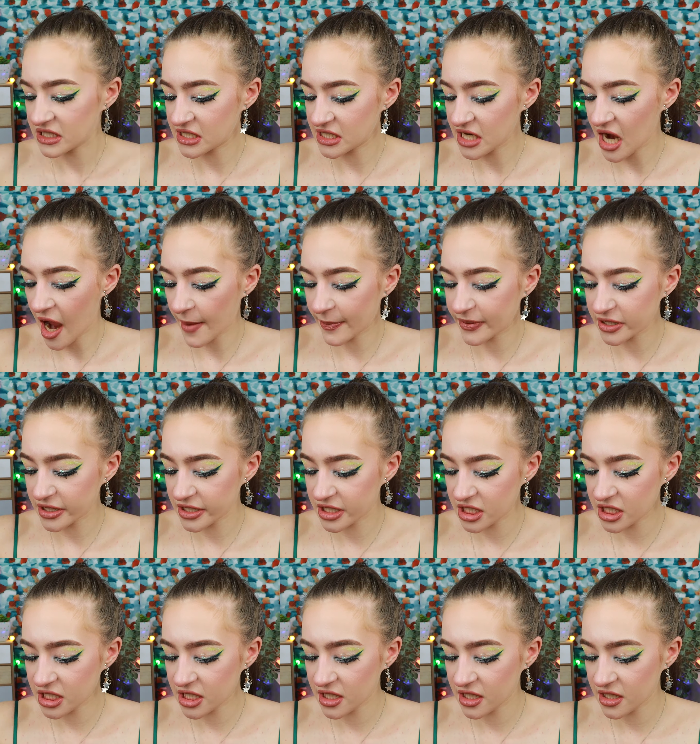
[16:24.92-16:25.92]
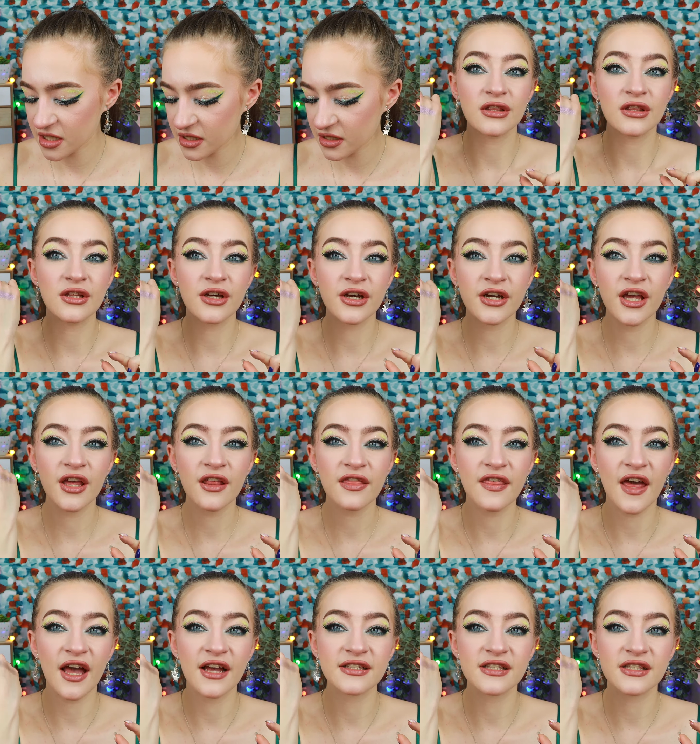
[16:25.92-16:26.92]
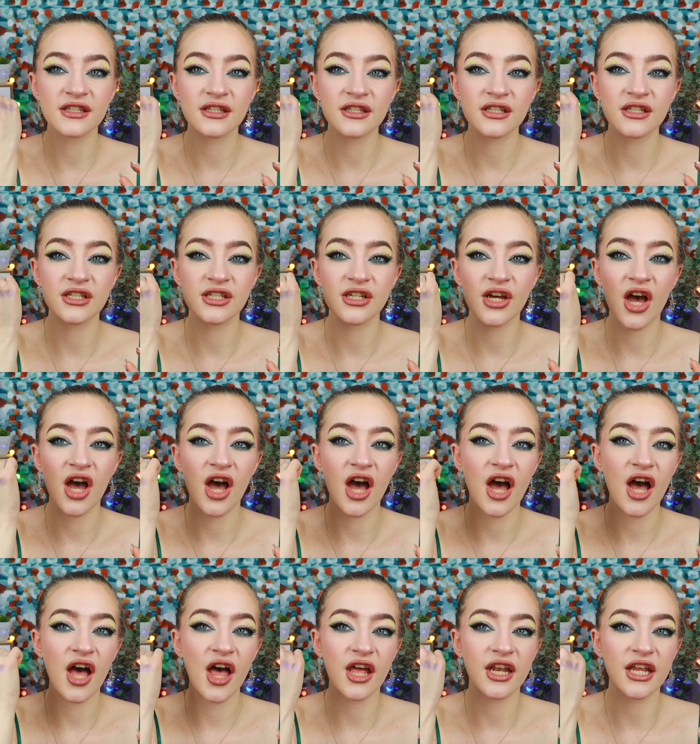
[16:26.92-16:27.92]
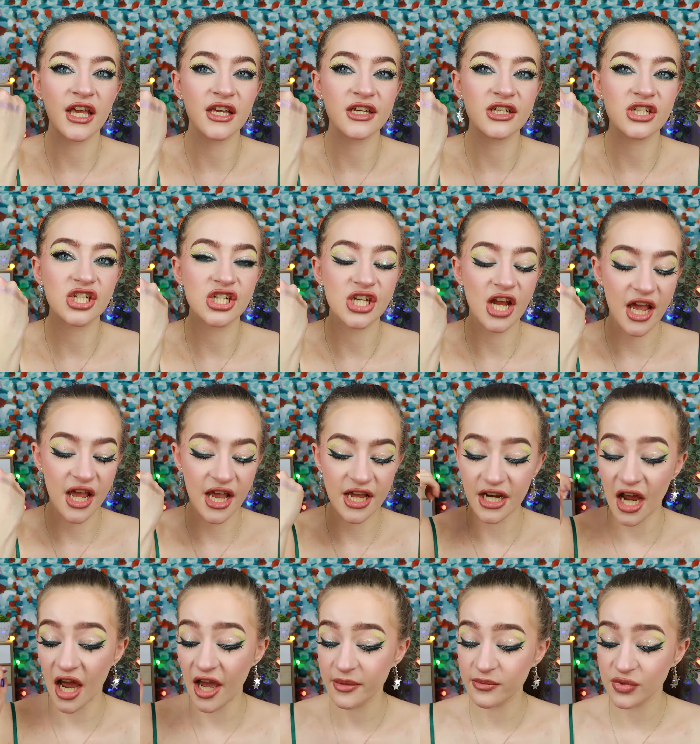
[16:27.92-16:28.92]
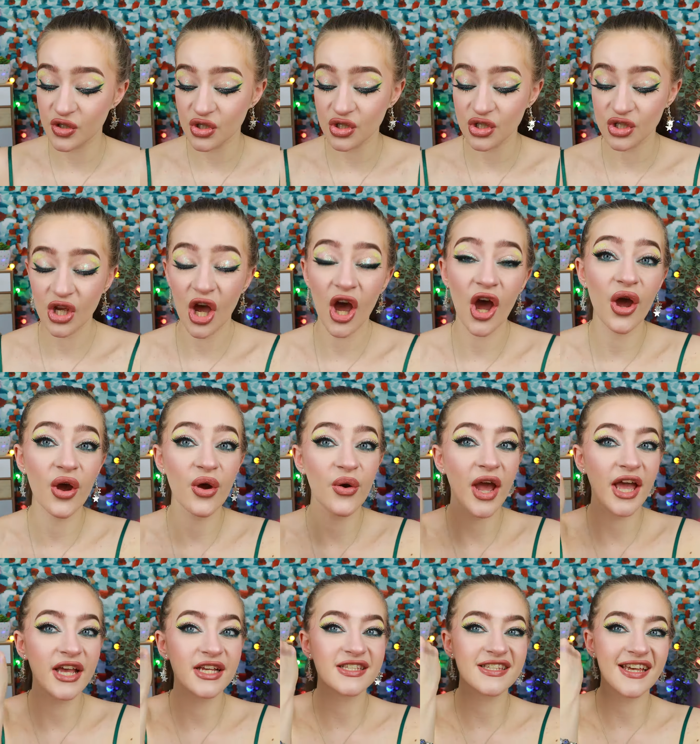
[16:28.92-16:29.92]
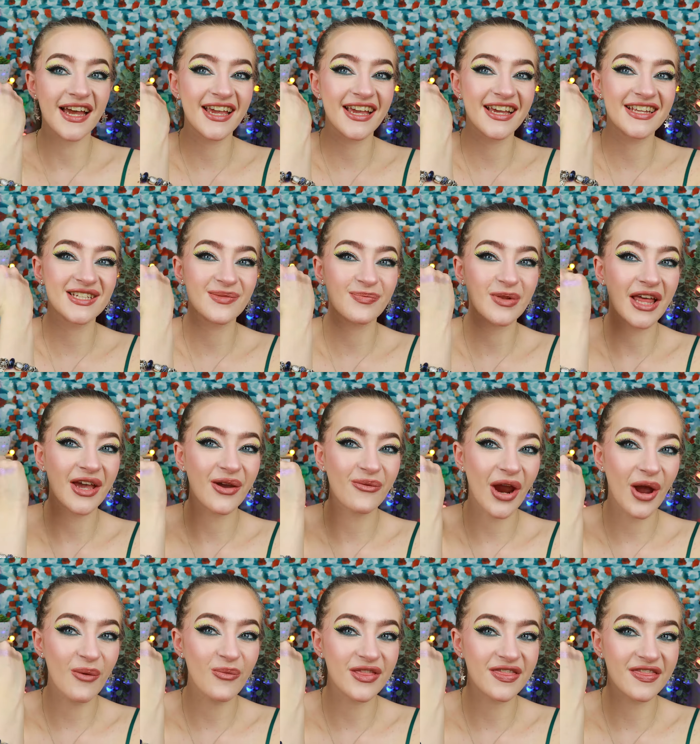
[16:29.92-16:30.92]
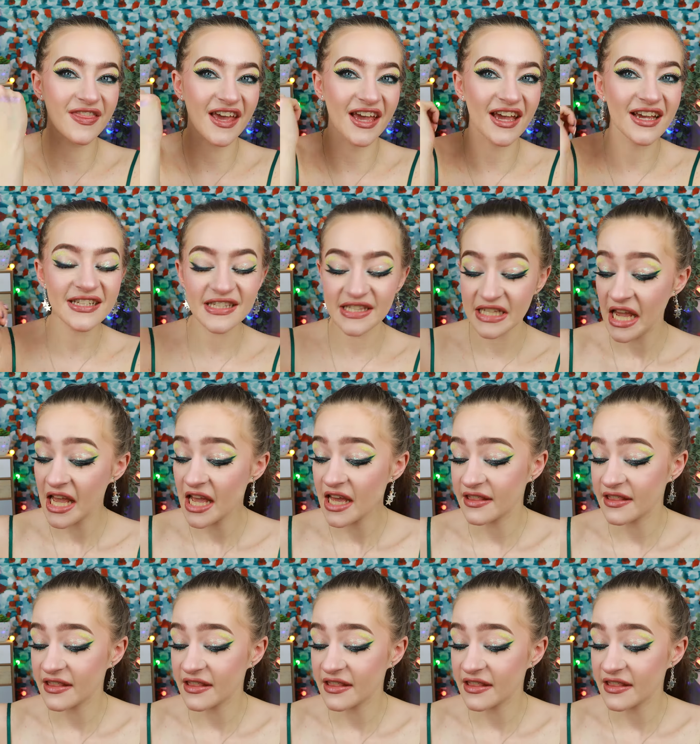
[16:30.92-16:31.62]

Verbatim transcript: Stop it. Look at that stunning shade. I'm so excited to play around with this.